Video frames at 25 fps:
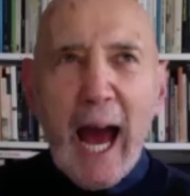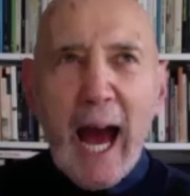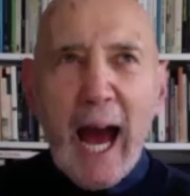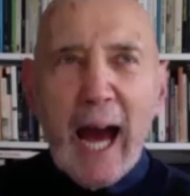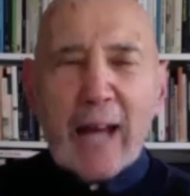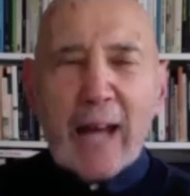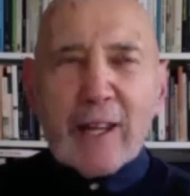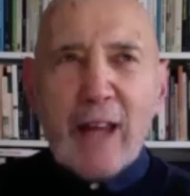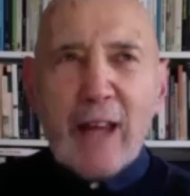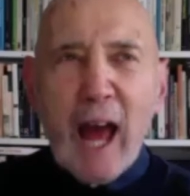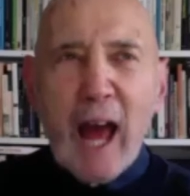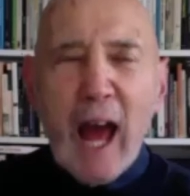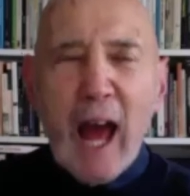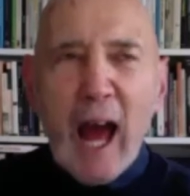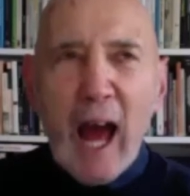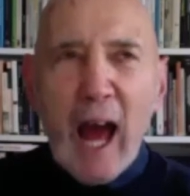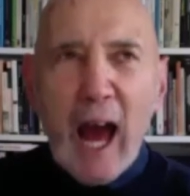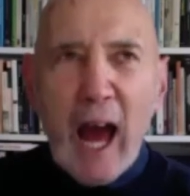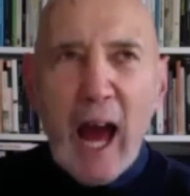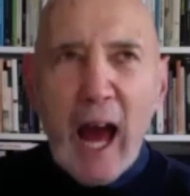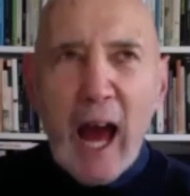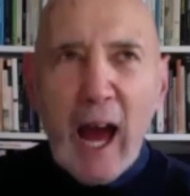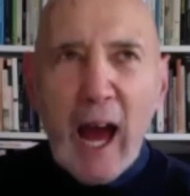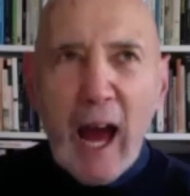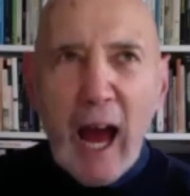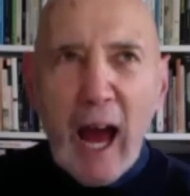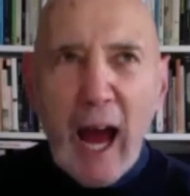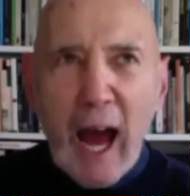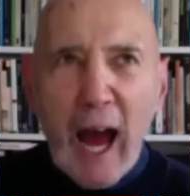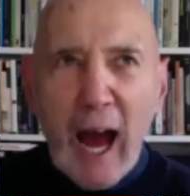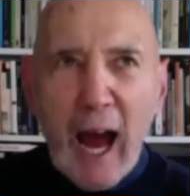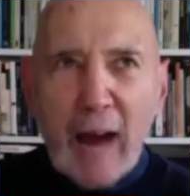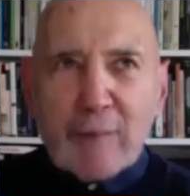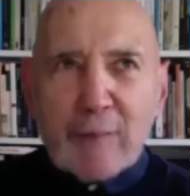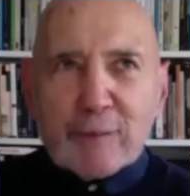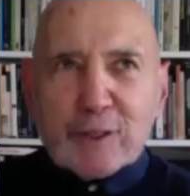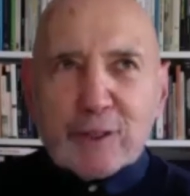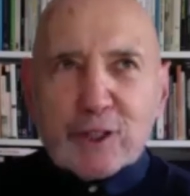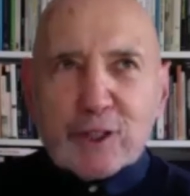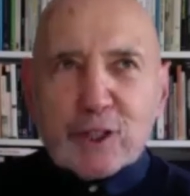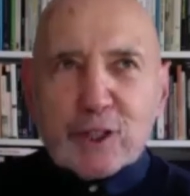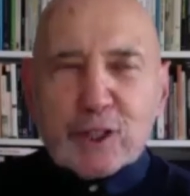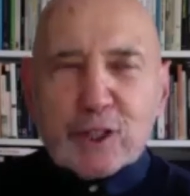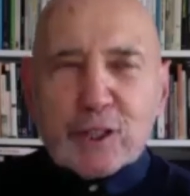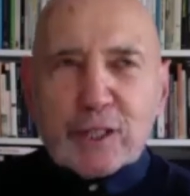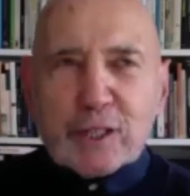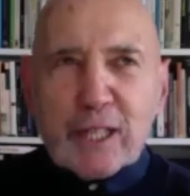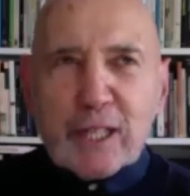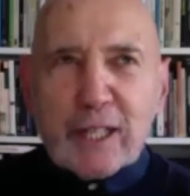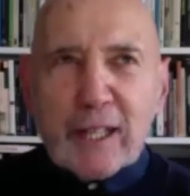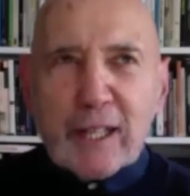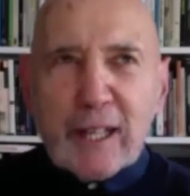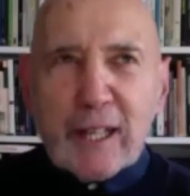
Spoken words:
I, I've